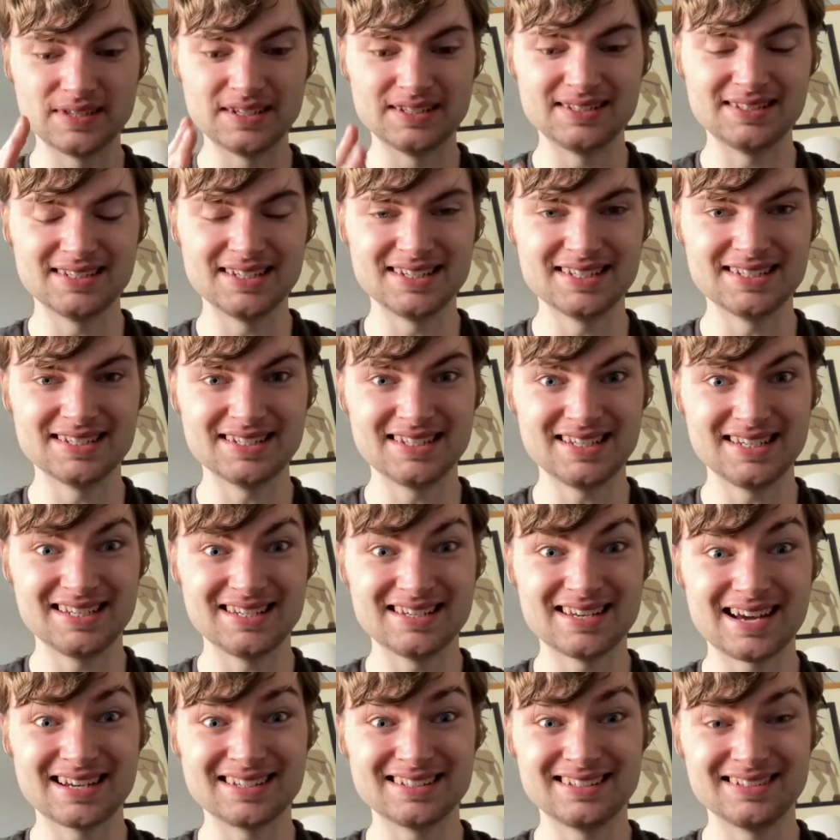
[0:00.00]
Disney
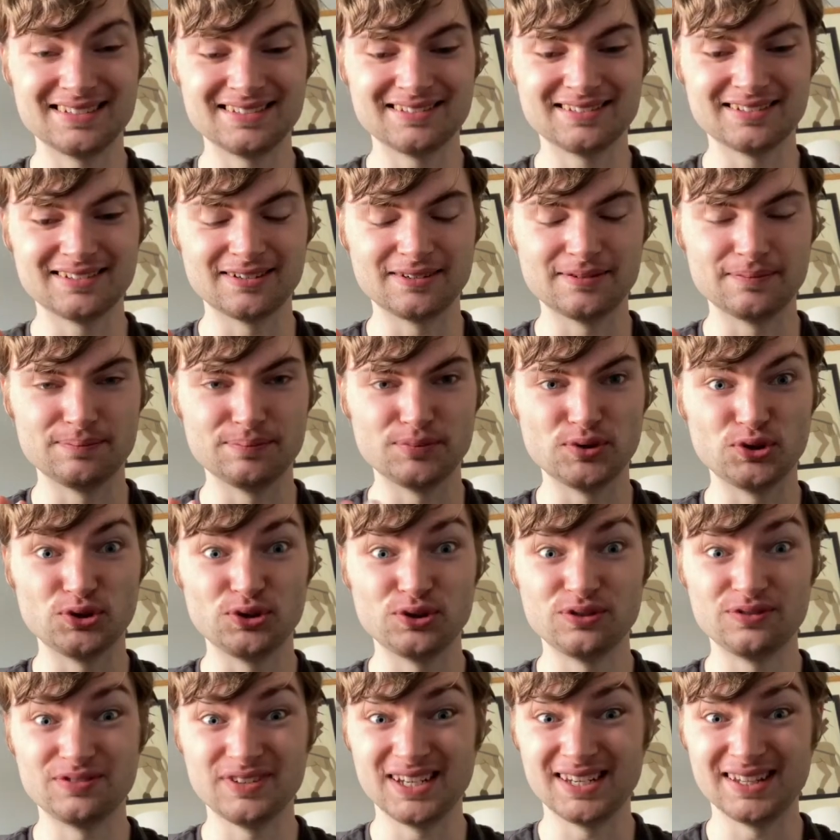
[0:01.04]
nature
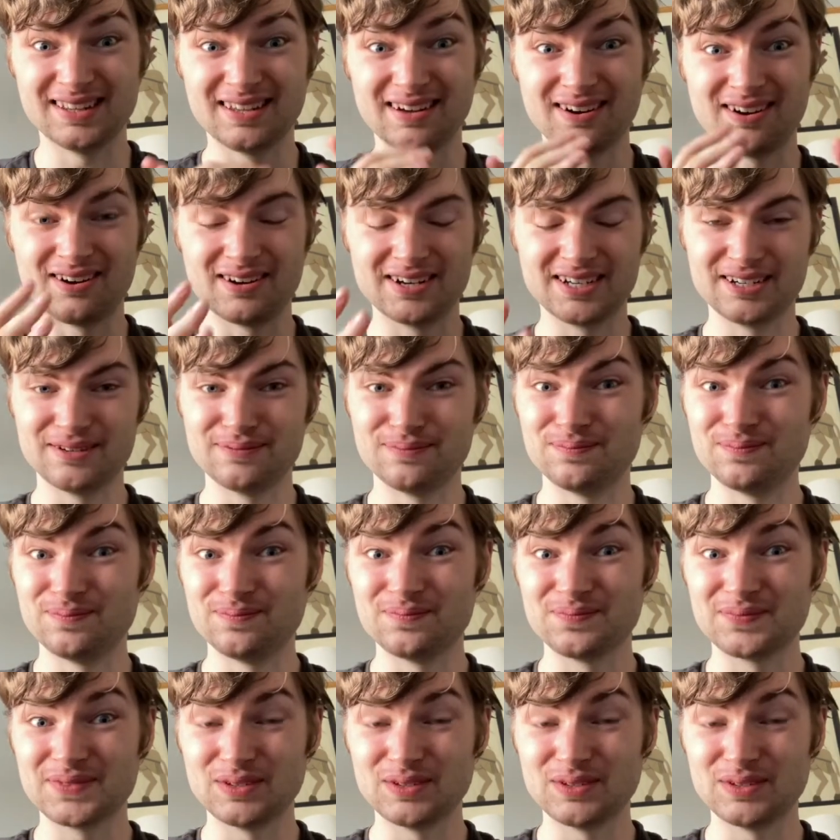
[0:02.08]
movie that I am